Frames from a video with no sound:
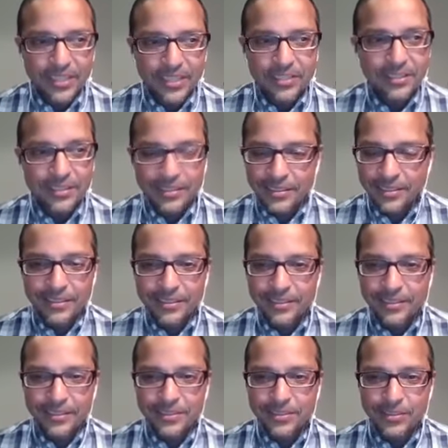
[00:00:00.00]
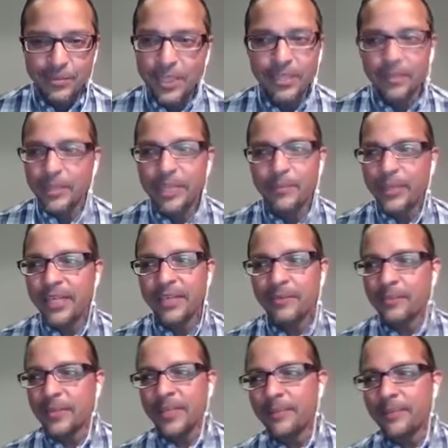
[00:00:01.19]
Yes. So yeah,
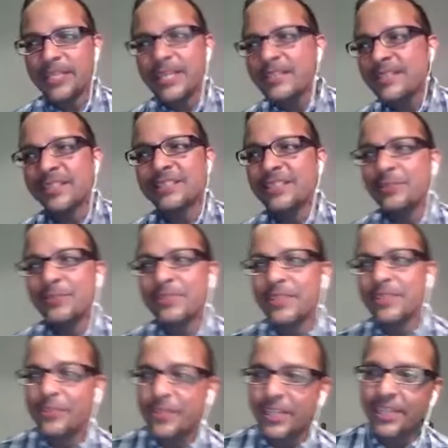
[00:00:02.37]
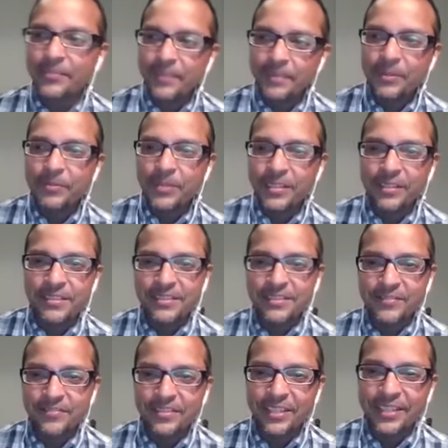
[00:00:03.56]
by day 60, it was okay, maybe we need a
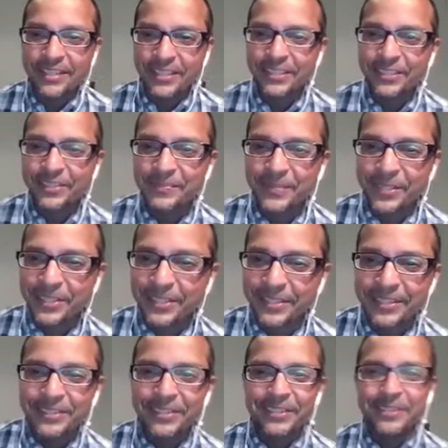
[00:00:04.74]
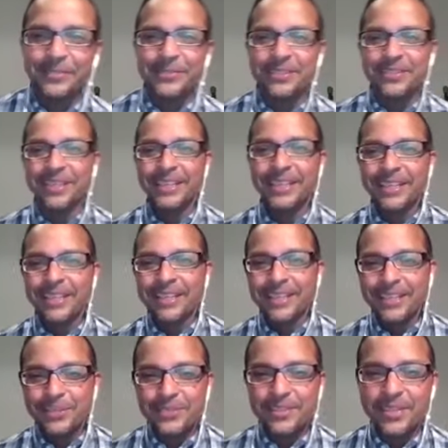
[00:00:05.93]
season finale here. But it was
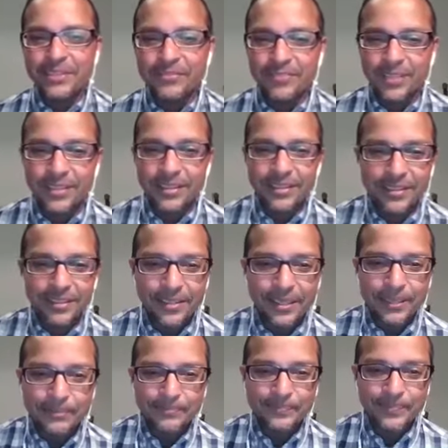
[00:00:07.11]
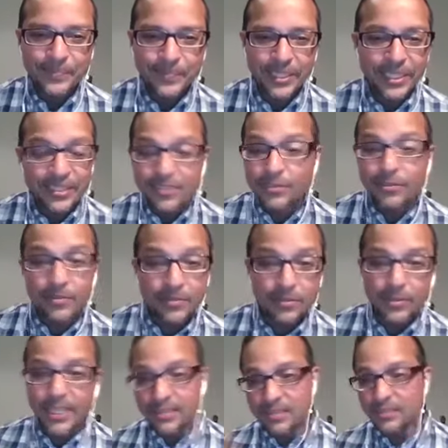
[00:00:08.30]
a lot of fun. But yeah, so
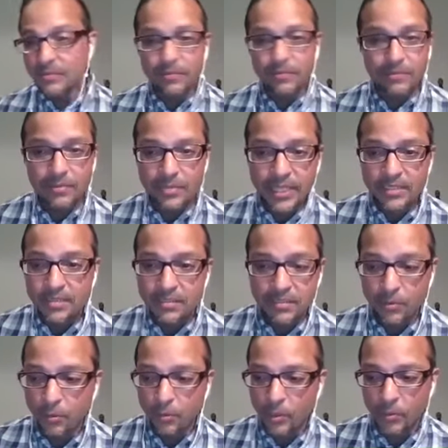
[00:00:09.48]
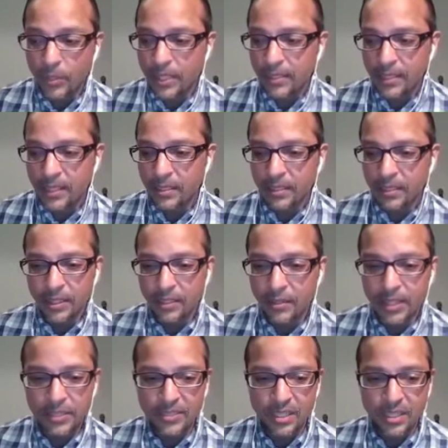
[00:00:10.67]
that's one way that
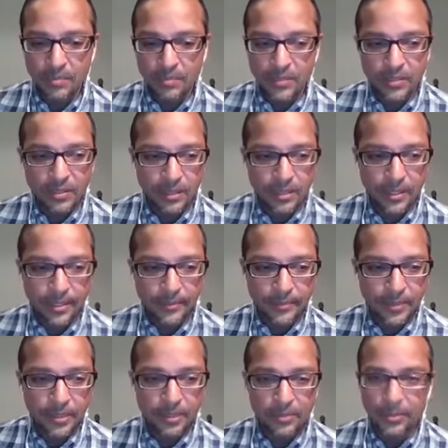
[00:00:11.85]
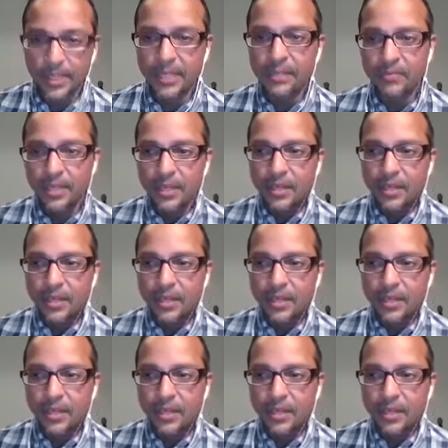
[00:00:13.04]
I just kept being creative.